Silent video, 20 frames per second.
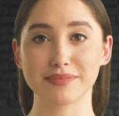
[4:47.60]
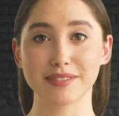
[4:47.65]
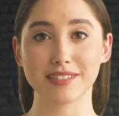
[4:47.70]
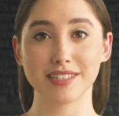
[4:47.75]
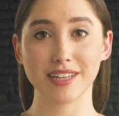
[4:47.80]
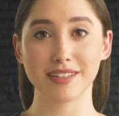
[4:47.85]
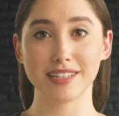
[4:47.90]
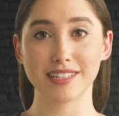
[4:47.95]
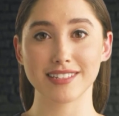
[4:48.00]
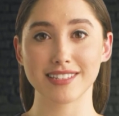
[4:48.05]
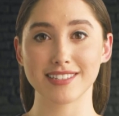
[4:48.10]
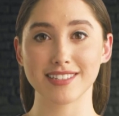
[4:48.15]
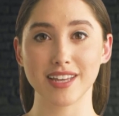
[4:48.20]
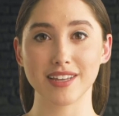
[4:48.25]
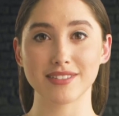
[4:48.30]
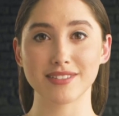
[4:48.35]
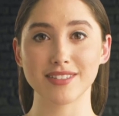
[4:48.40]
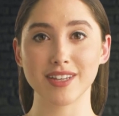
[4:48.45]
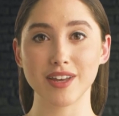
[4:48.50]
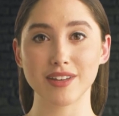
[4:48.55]
So this is
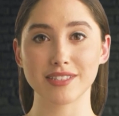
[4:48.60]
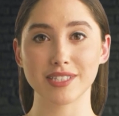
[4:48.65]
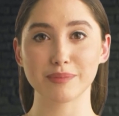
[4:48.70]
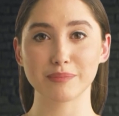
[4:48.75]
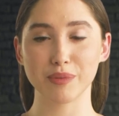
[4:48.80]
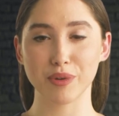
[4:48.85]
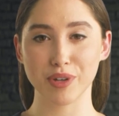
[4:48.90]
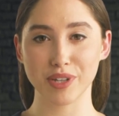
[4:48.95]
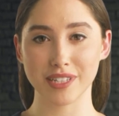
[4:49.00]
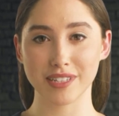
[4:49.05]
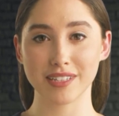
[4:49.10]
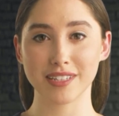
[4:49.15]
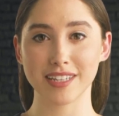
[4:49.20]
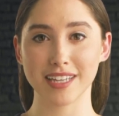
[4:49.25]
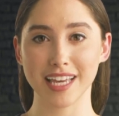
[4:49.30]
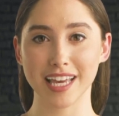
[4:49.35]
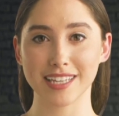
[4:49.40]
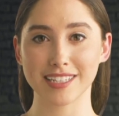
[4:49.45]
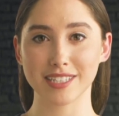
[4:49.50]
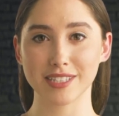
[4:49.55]
our starting point
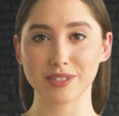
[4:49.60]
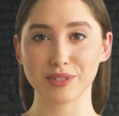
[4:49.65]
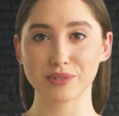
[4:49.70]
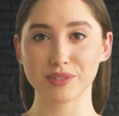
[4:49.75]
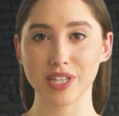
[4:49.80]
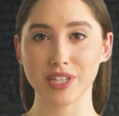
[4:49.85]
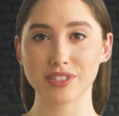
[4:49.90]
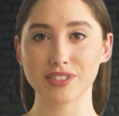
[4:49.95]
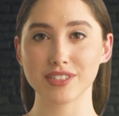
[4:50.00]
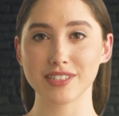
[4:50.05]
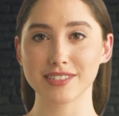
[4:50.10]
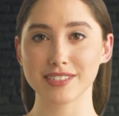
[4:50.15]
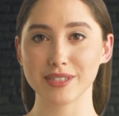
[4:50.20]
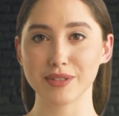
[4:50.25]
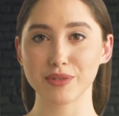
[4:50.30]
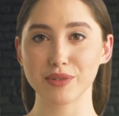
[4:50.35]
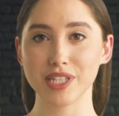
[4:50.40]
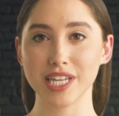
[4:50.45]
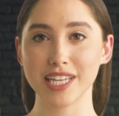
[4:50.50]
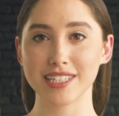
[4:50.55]
and introduction
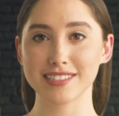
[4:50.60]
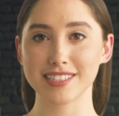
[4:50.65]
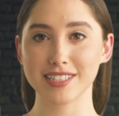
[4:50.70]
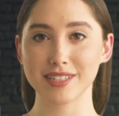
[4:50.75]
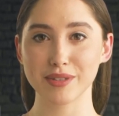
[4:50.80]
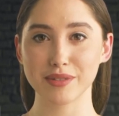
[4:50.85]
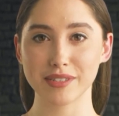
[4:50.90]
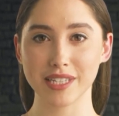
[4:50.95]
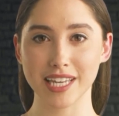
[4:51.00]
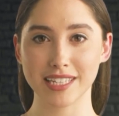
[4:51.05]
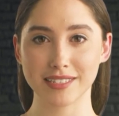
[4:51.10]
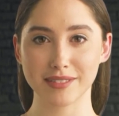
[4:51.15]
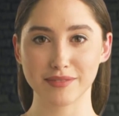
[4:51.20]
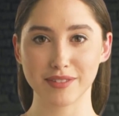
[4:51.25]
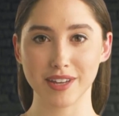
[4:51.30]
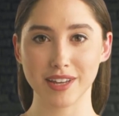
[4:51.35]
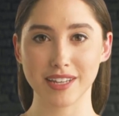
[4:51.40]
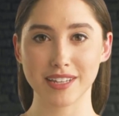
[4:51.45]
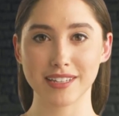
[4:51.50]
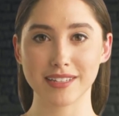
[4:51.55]
to creating your
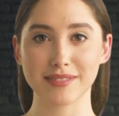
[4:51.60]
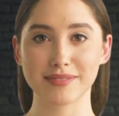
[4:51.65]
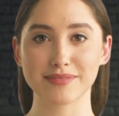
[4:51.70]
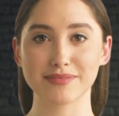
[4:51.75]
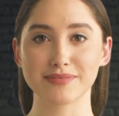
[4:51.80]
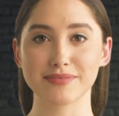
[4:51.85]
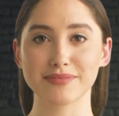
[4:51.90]
next book.